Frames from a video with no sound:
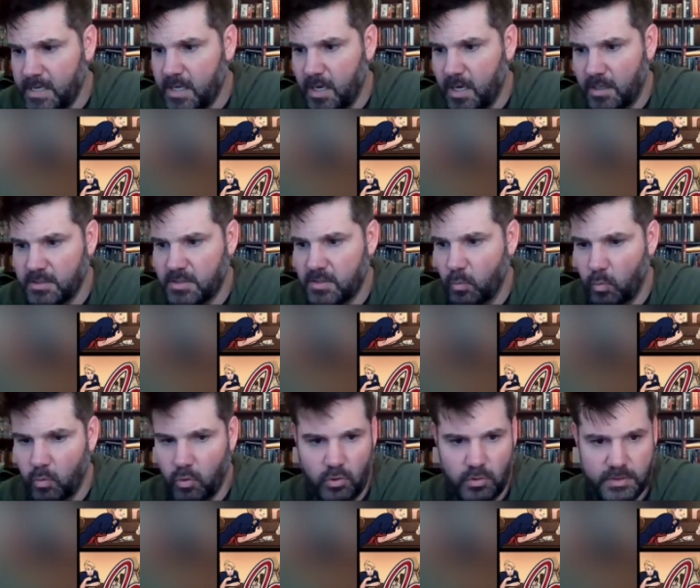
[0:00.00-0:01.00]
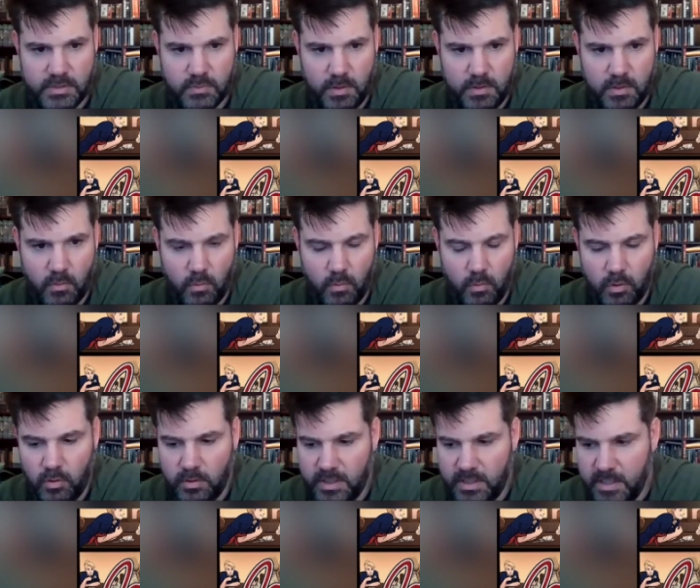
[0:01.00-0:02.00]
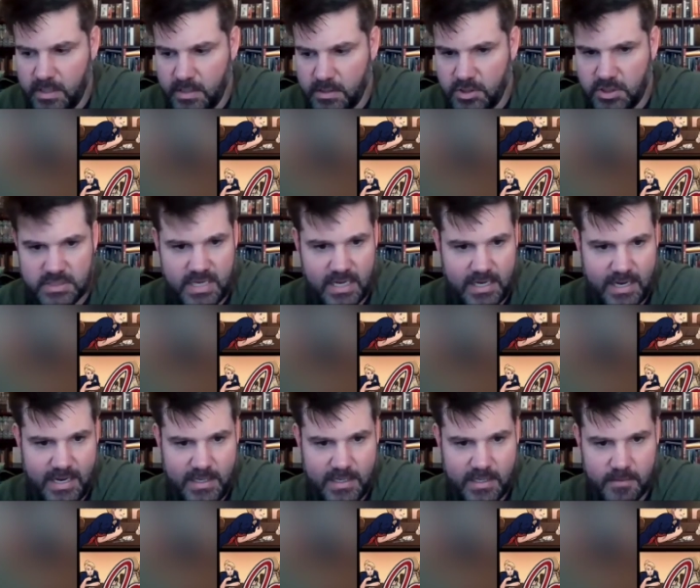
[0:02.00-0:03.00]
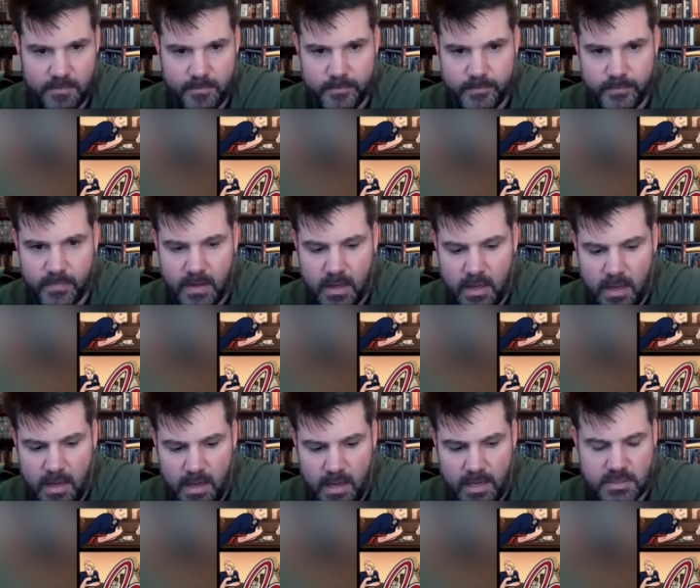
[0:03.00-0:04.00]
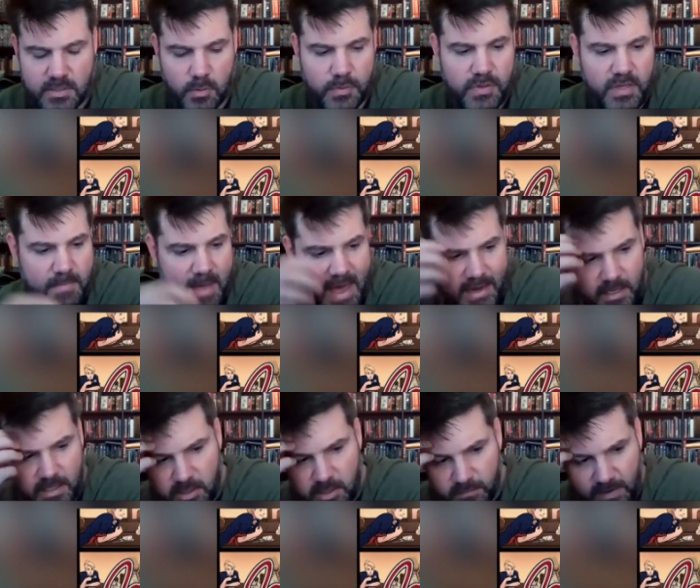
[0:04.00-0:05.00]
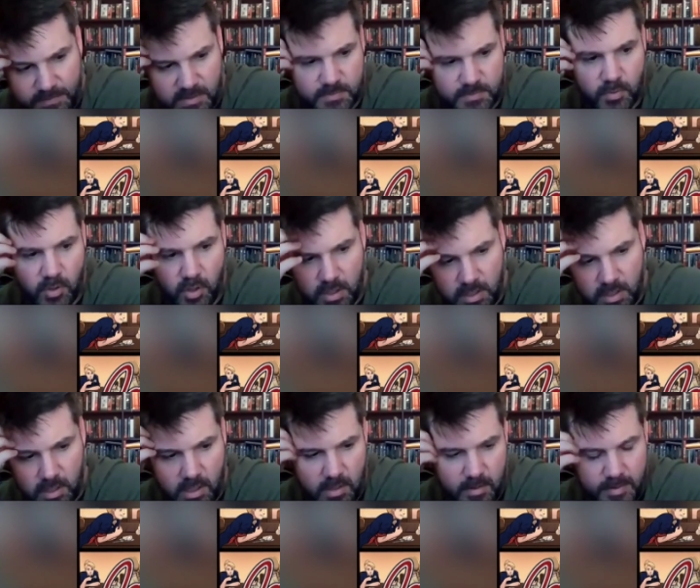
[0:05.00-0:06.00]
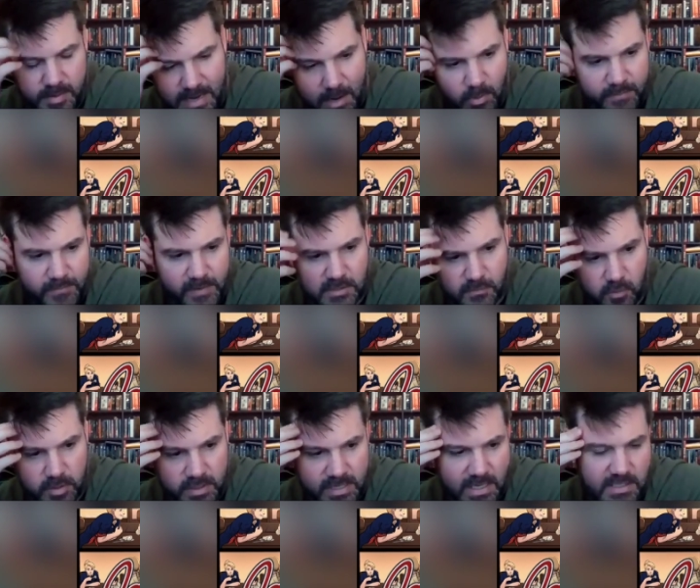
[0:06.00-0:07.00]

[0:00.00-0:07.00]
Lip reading: because the world is what the world is, she's got to hide it. And so thematically, you've got this book, and now we flash forward to